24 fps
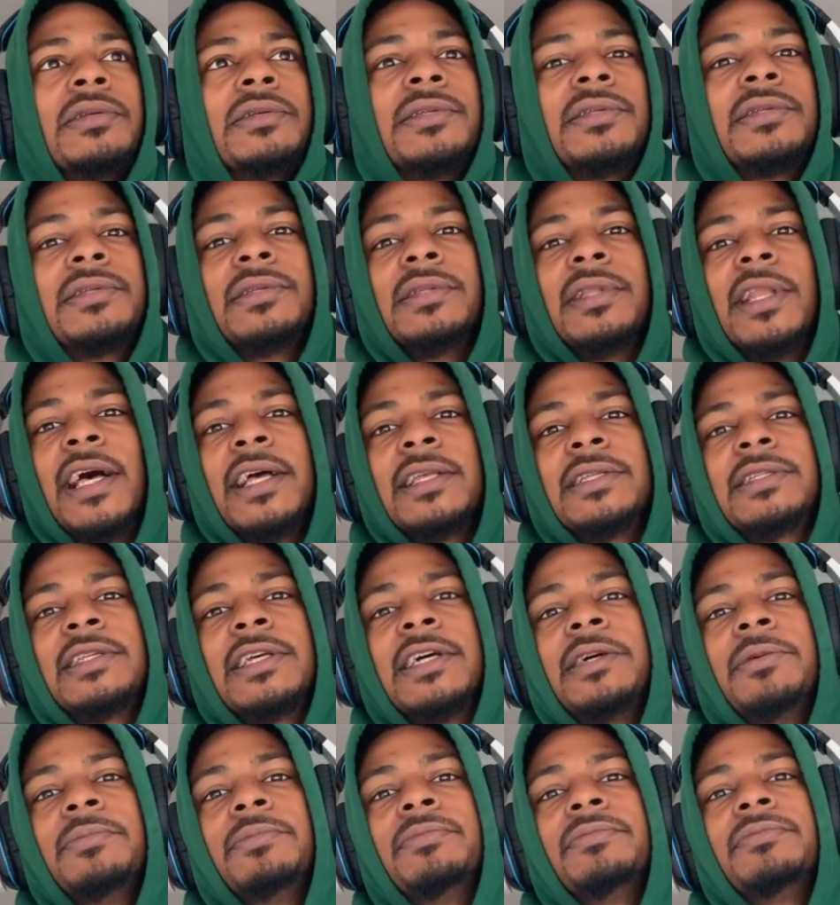last
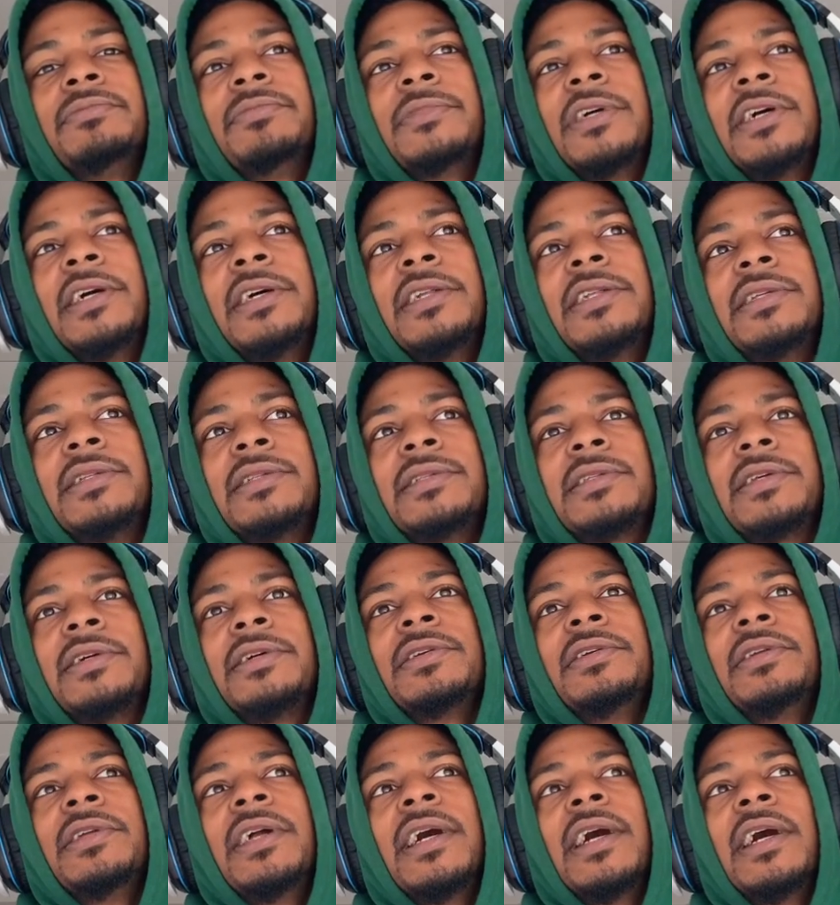time I didn't tell
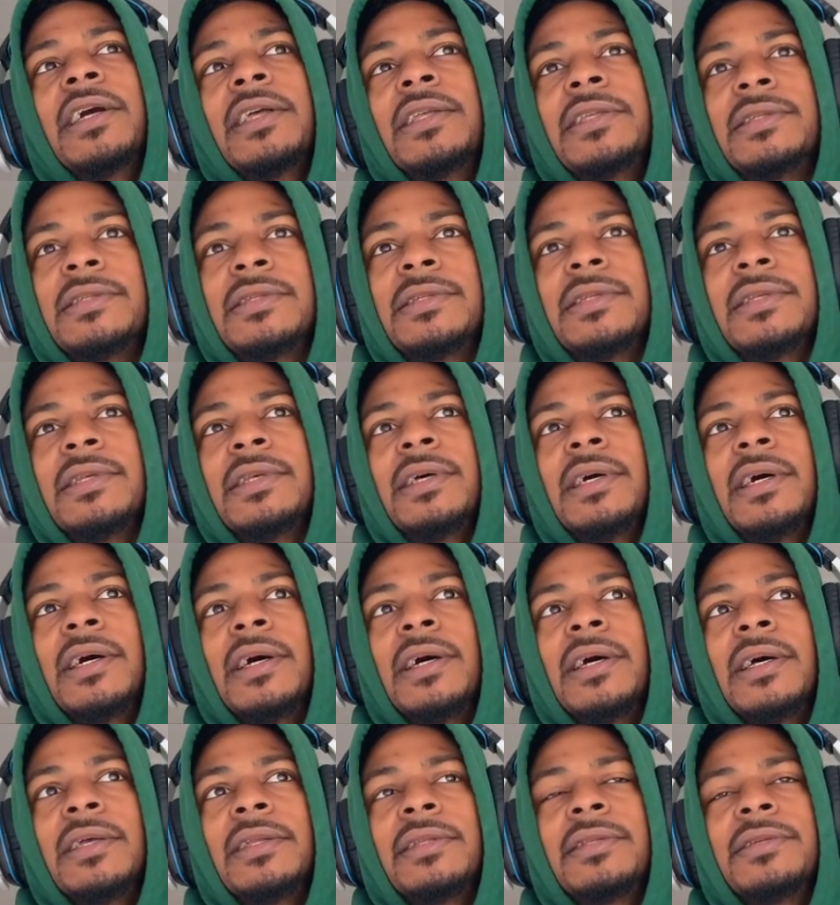you guys
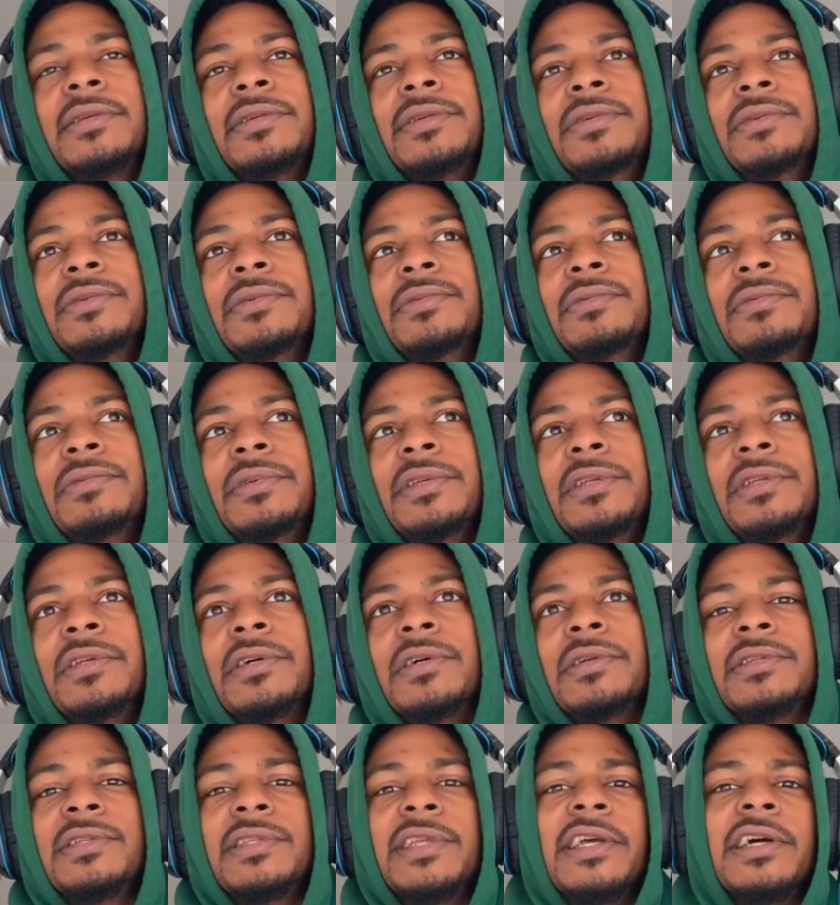to,
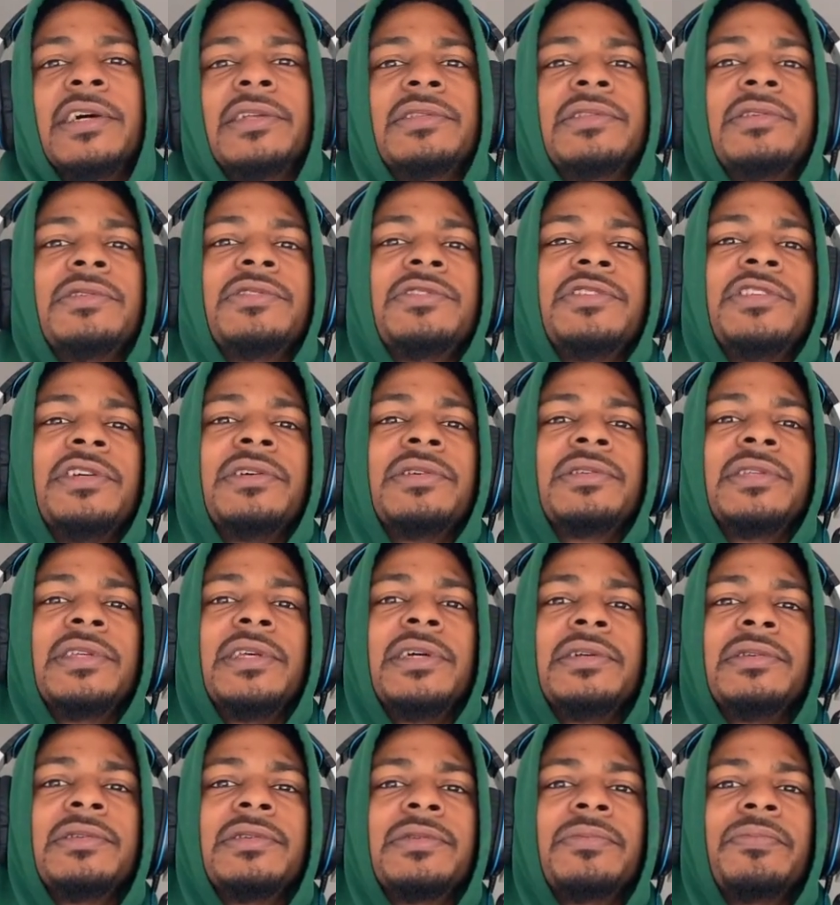stay out those jail
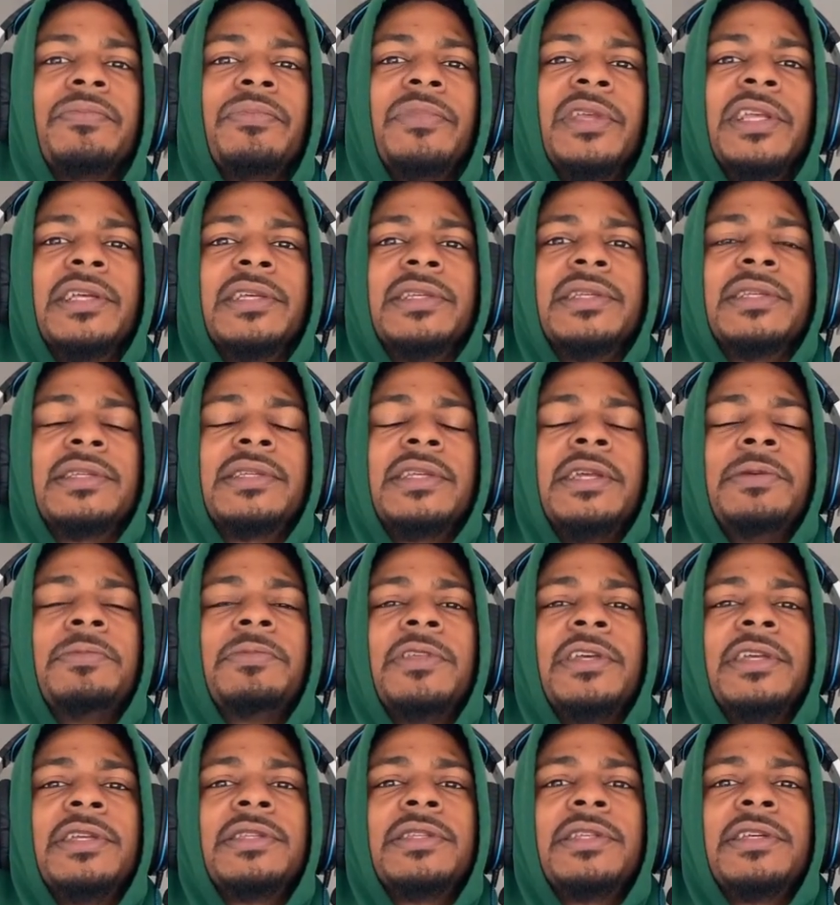cells, because the same
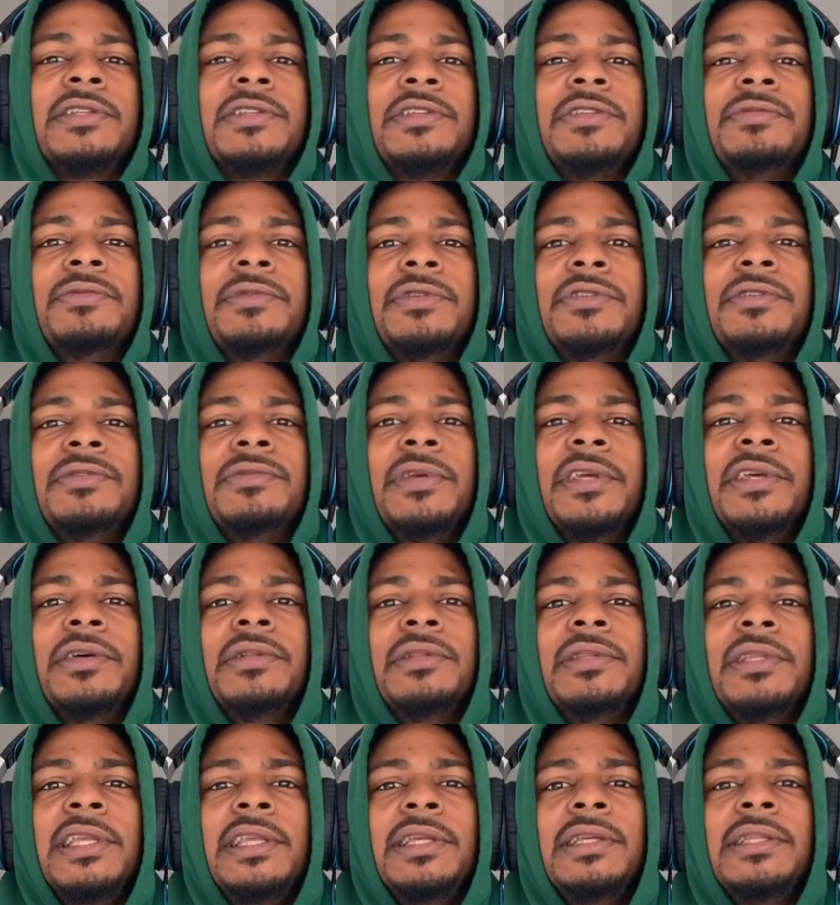things that you would do
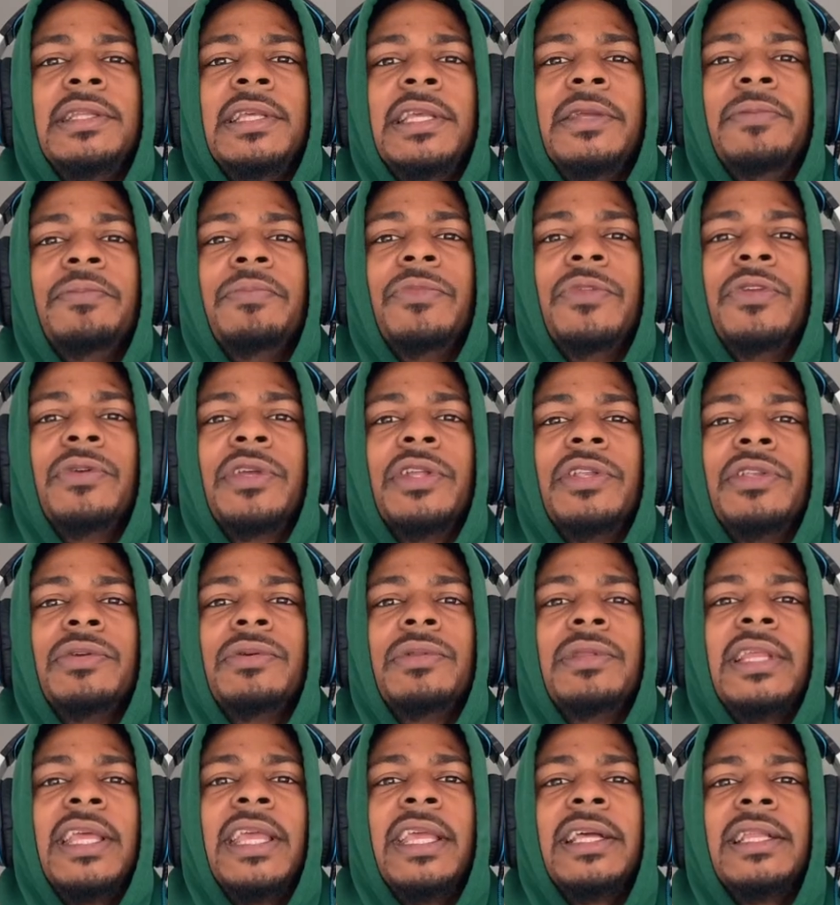illegally, you could do
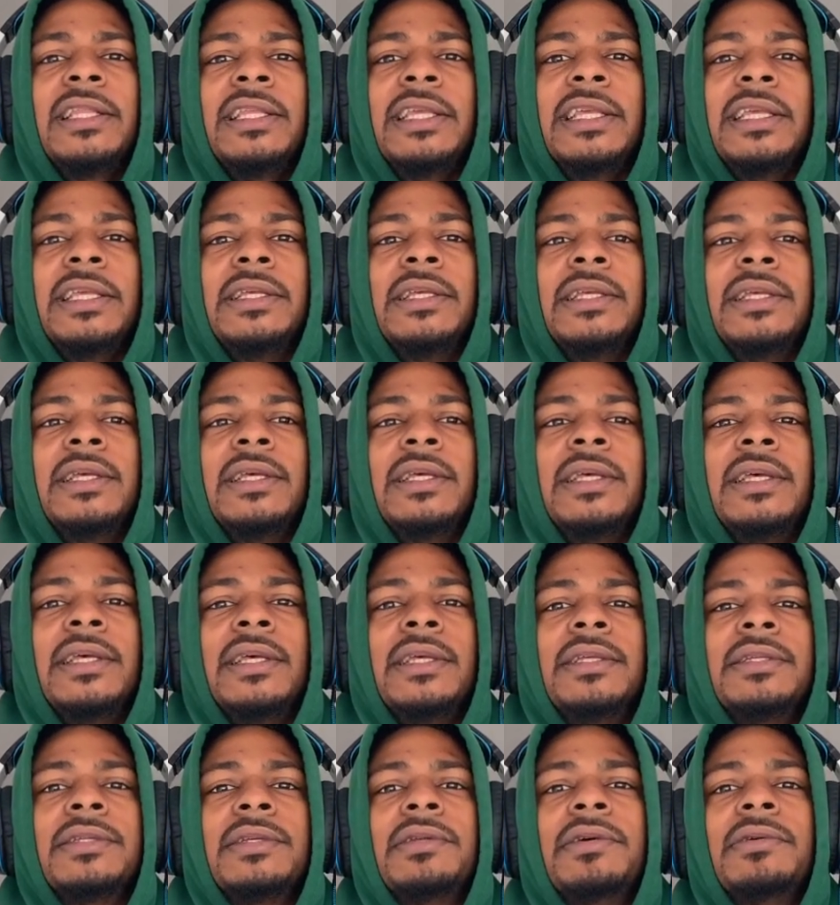legally.
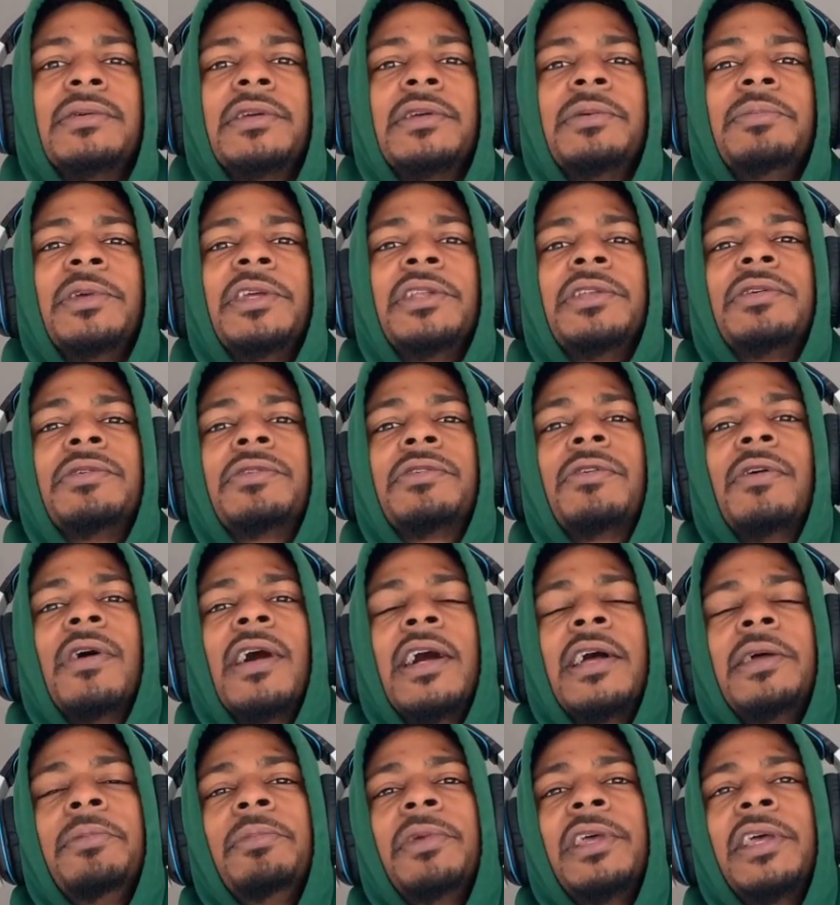So don't commit no
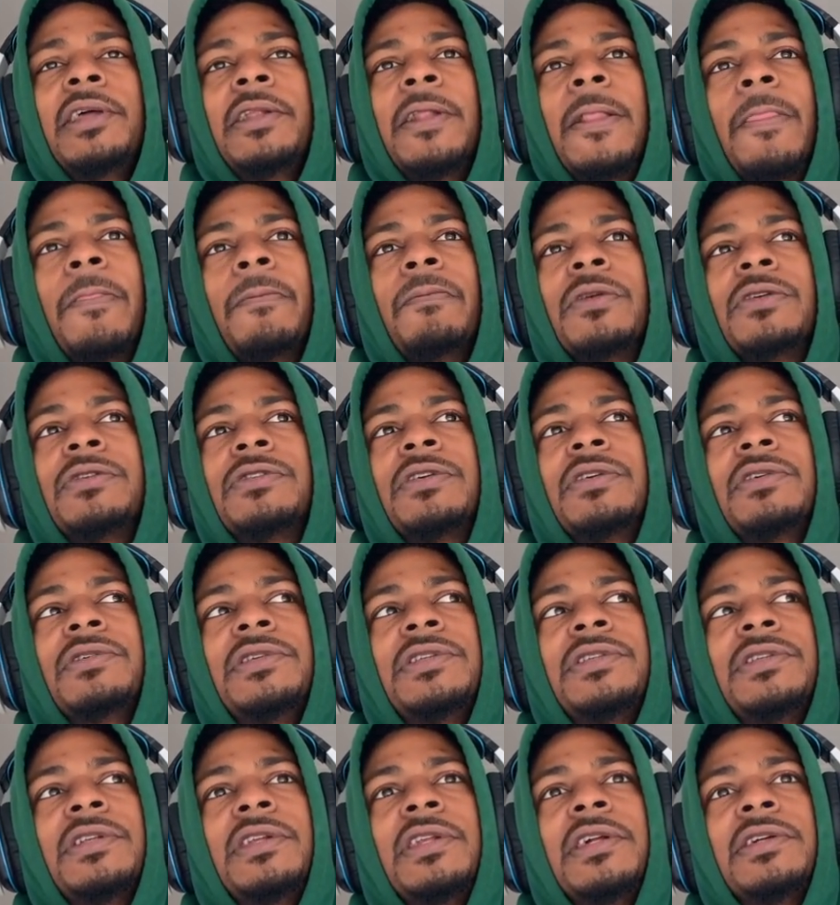crime, man. There's
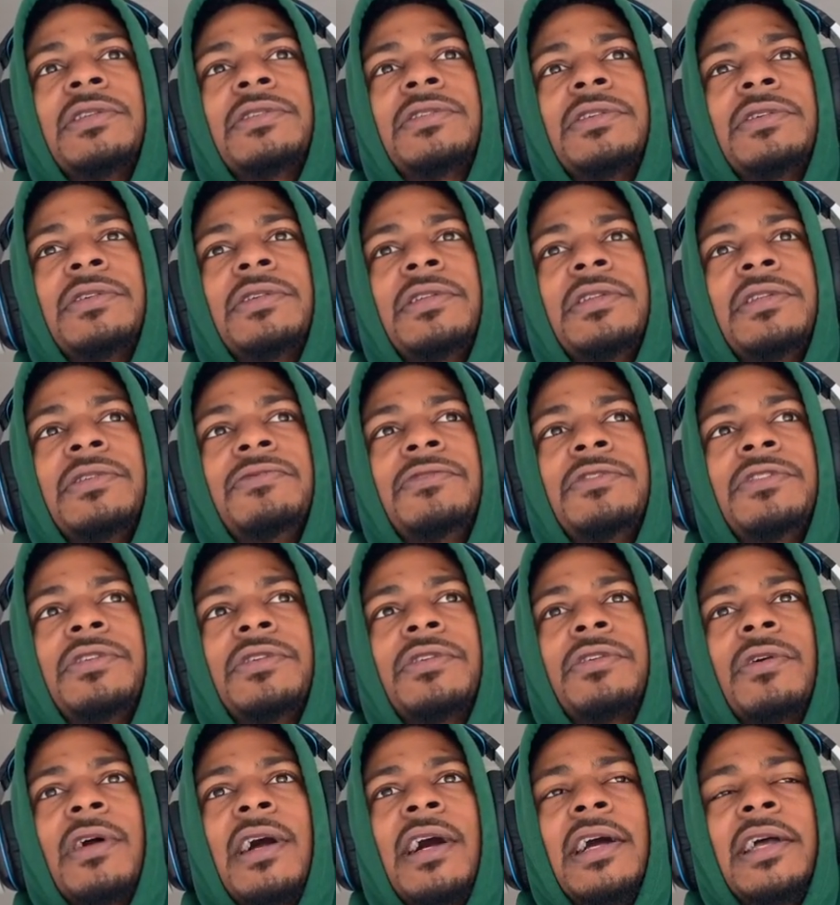always an alternative to your
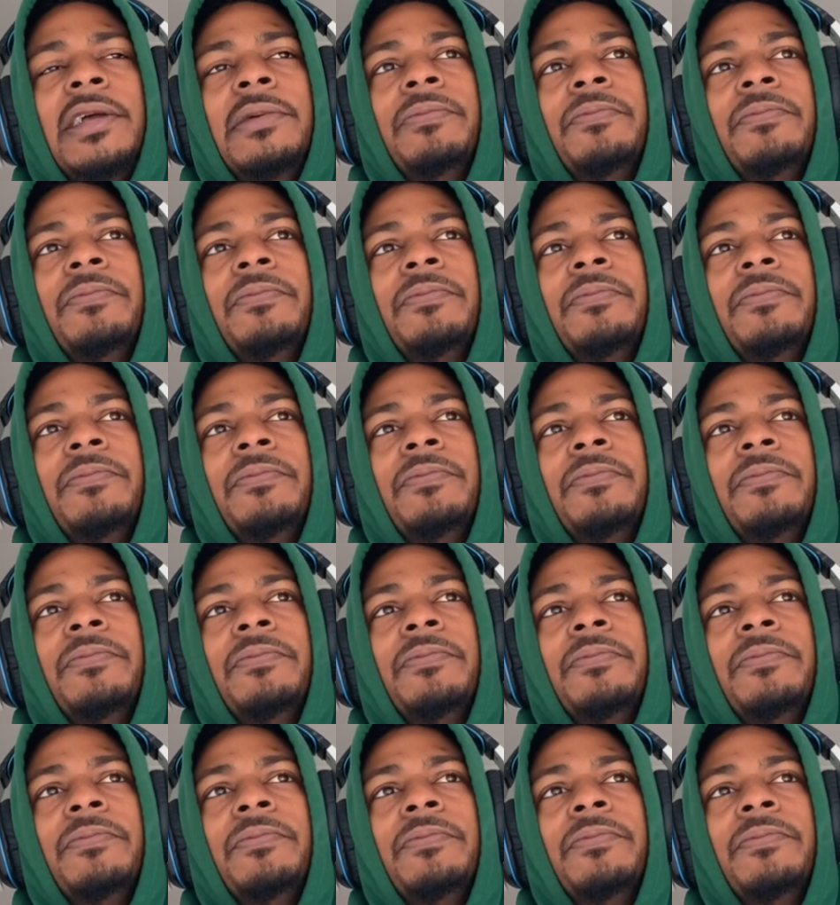crime.